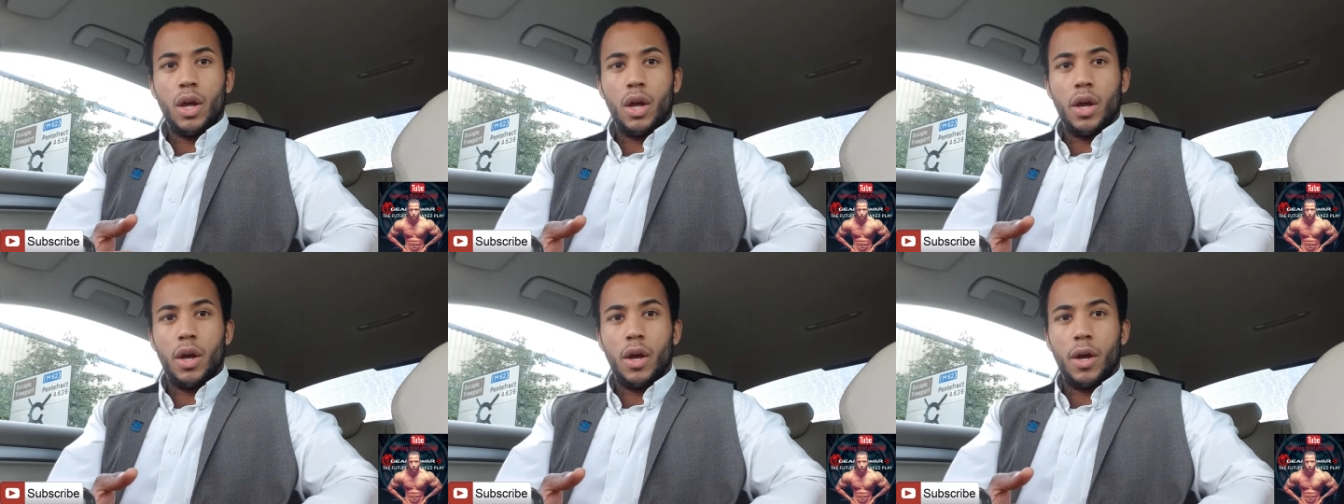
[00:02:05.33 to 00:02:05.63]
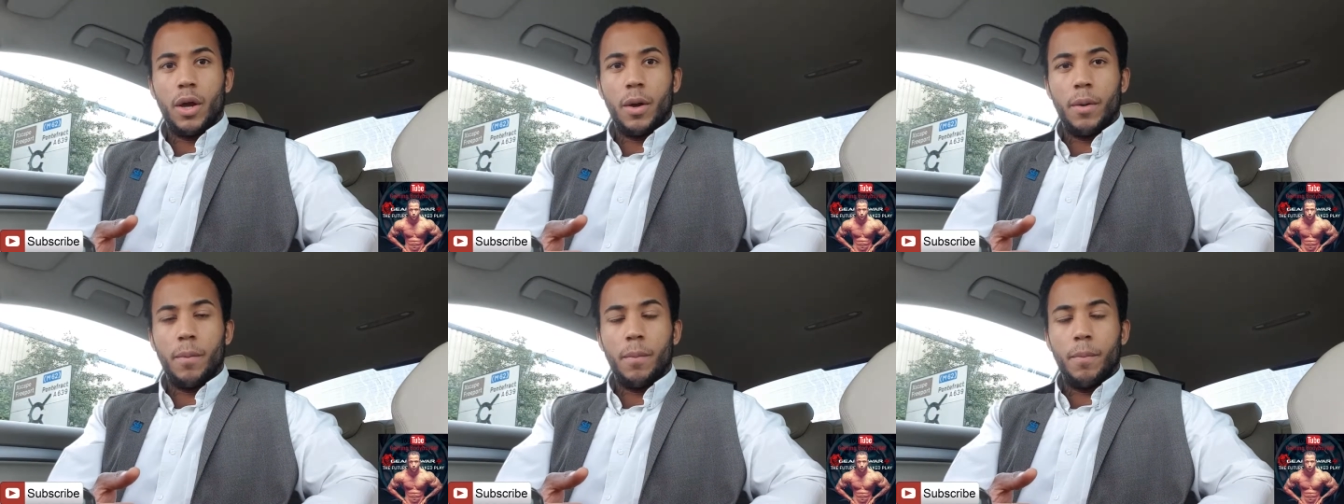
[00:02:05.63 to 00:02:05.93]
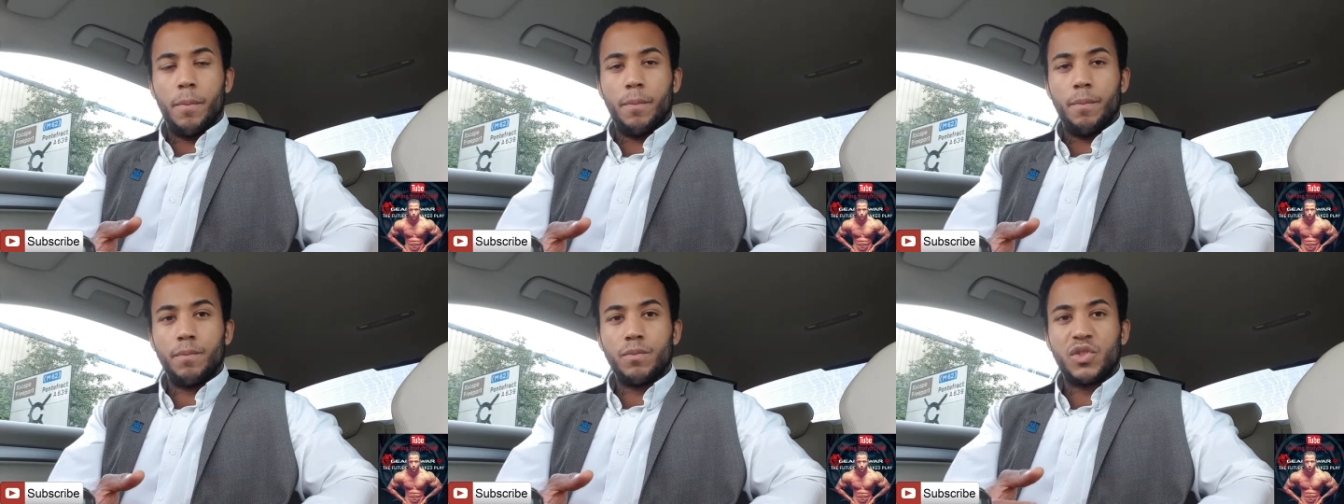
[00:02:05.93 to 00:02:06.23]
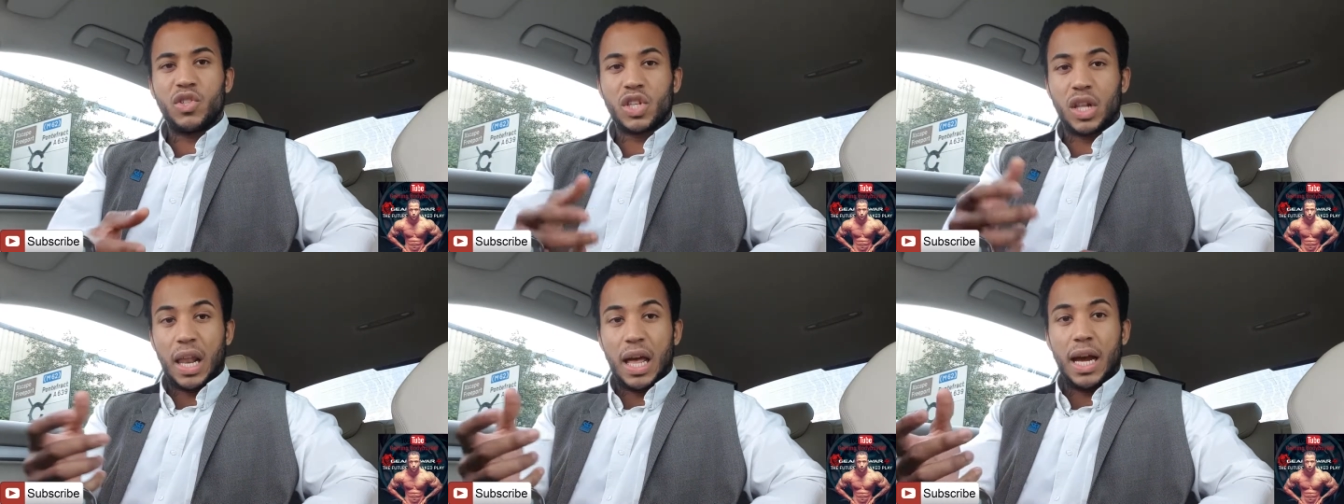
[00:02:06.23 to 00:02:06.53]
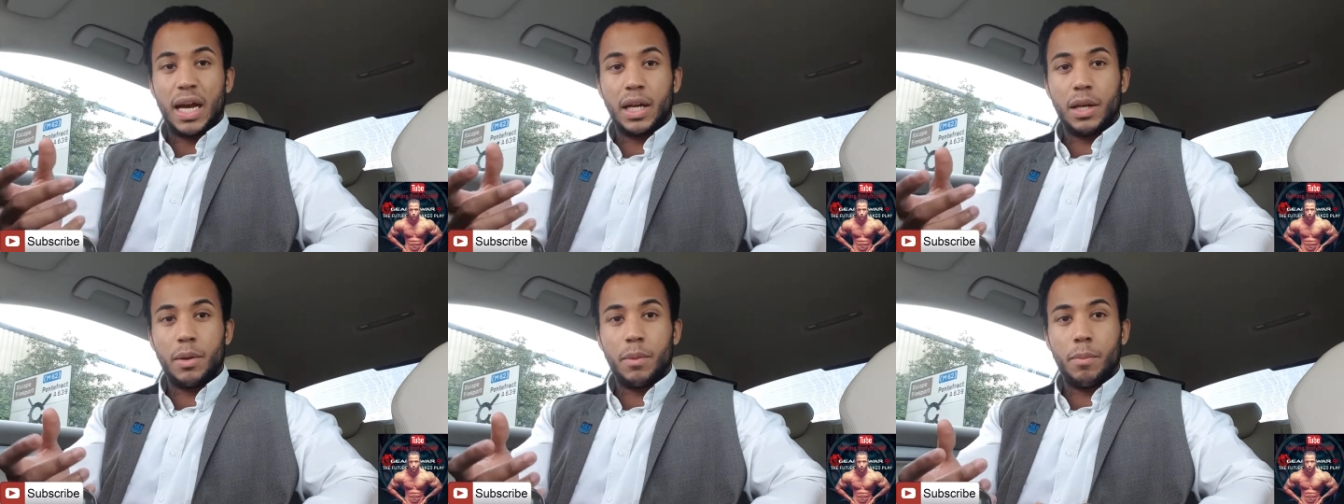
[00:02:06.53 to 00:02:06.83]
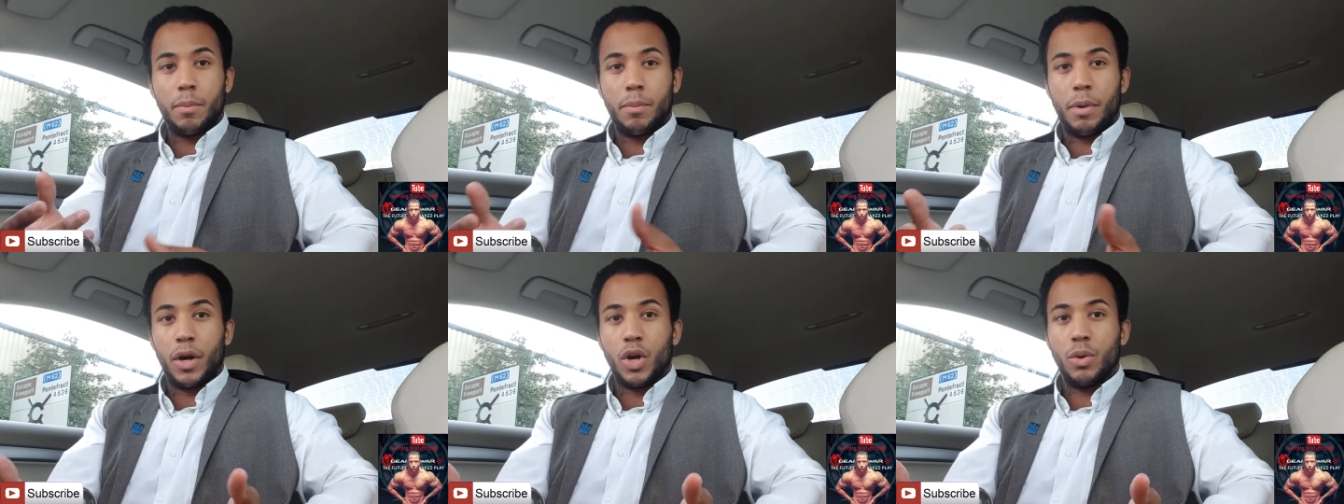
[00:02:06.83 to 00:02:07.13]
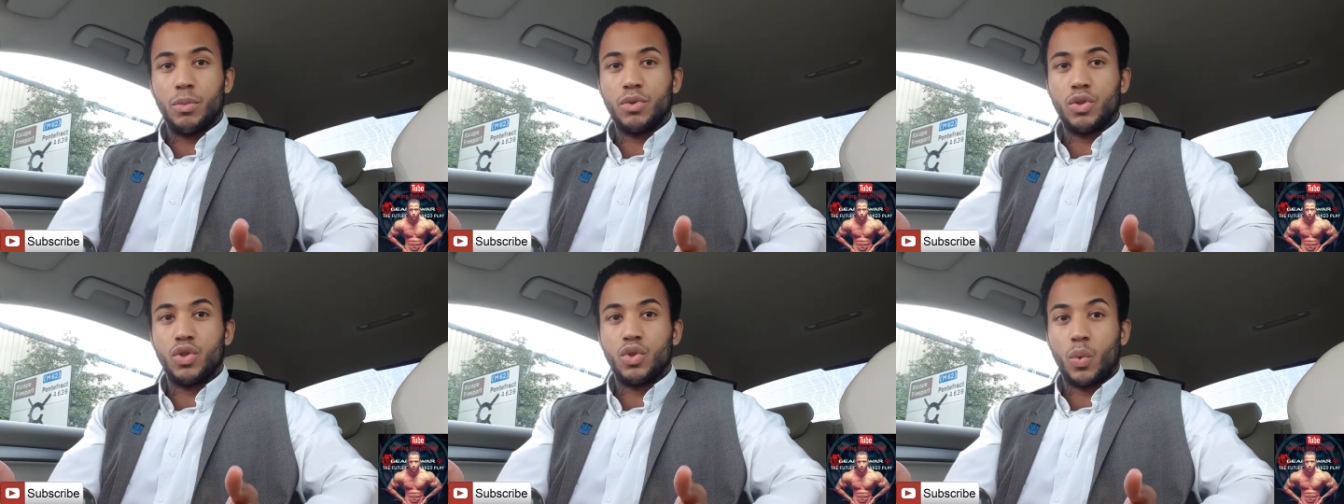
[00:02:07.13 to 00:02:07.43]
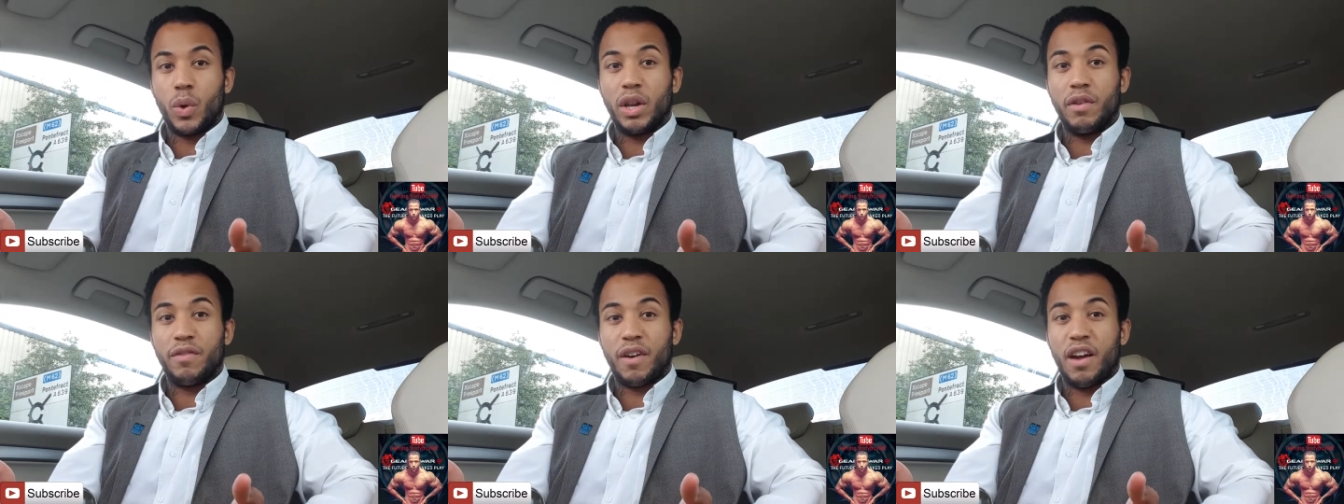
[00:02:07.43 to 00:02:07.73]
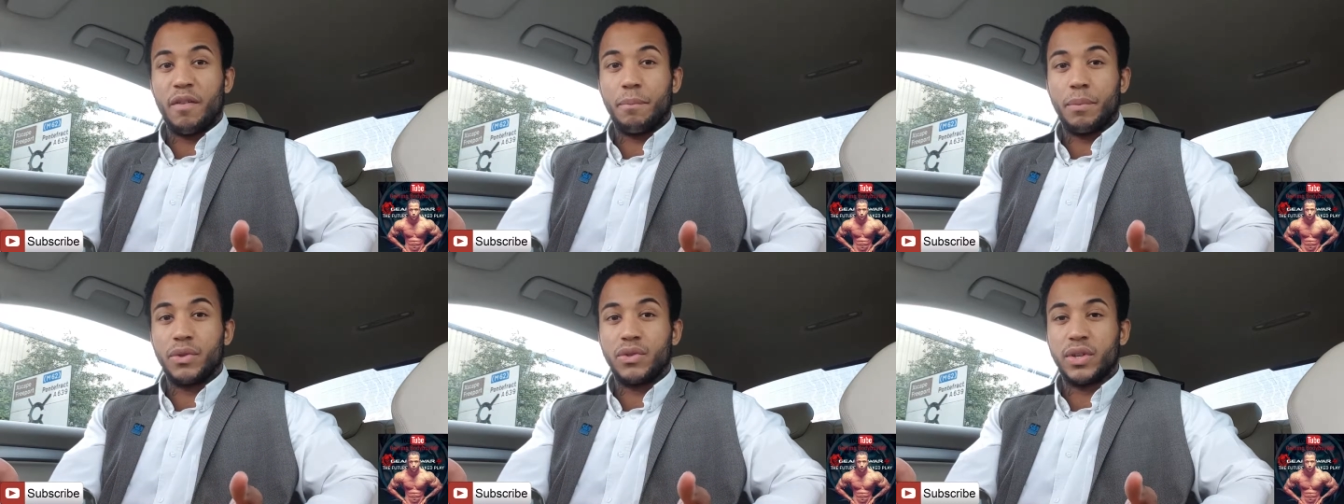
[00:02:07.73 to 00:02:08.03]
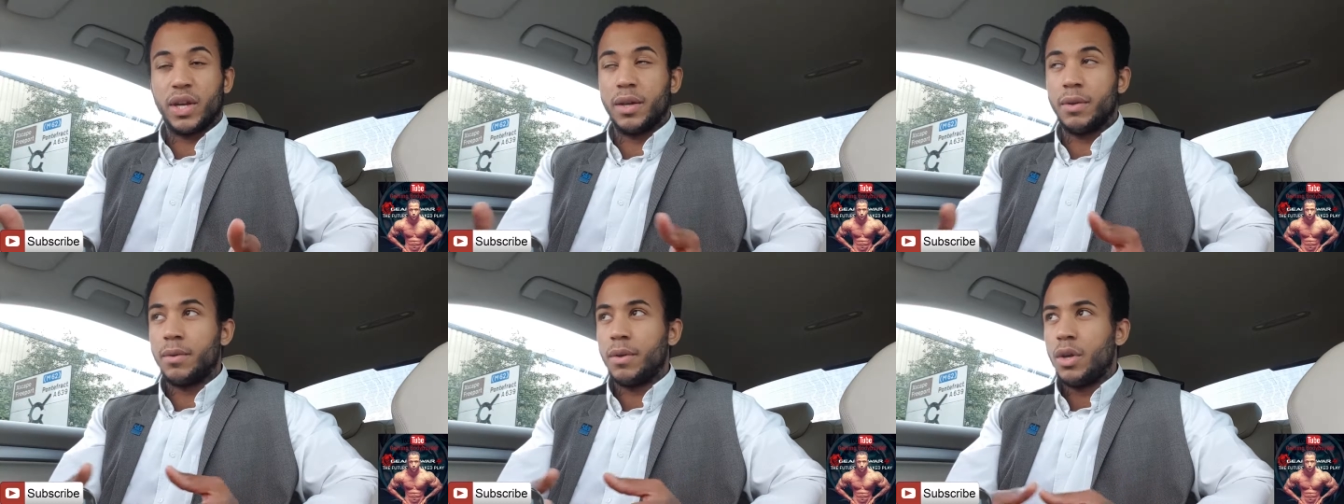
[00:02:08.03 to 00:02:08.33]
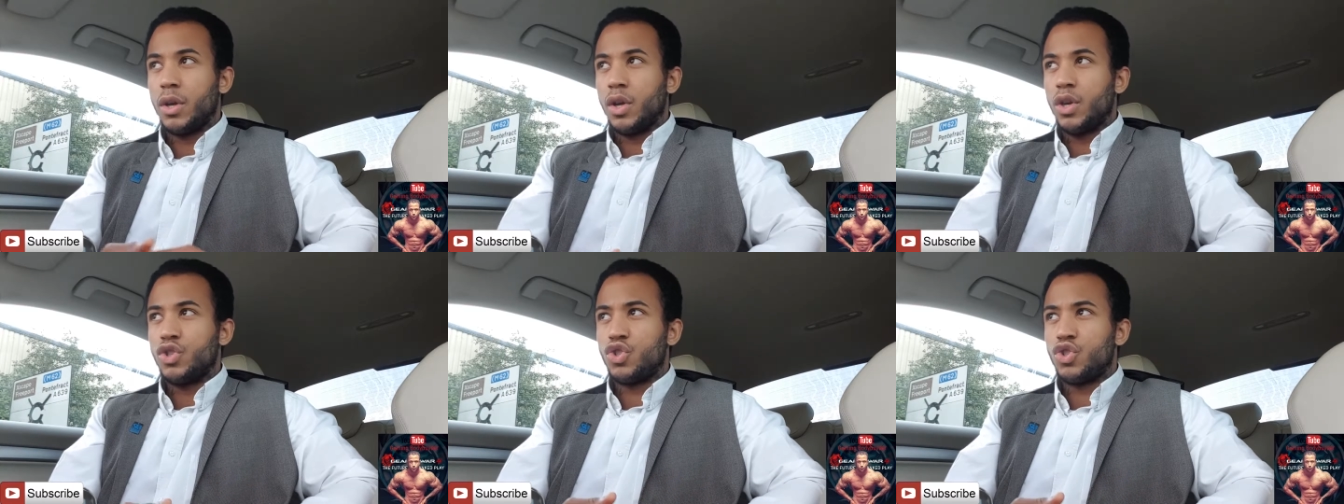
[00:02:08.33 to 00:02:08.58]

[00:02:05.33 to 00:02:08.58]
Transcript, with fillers: Um, slide by up to twenty-five percent,